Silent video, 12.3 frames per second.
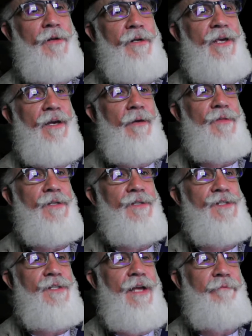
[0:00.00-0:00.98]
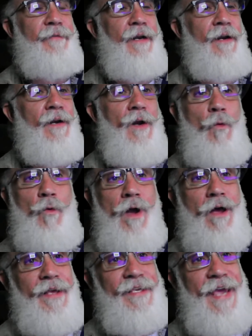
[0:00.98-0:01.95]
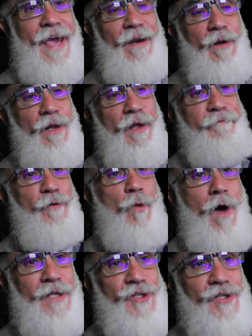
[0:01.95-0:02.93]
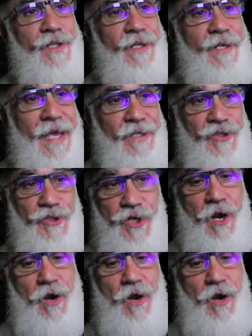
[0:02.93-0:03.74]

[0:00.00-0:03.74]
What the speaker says: up this stuff here? Well, again, if you watch the next show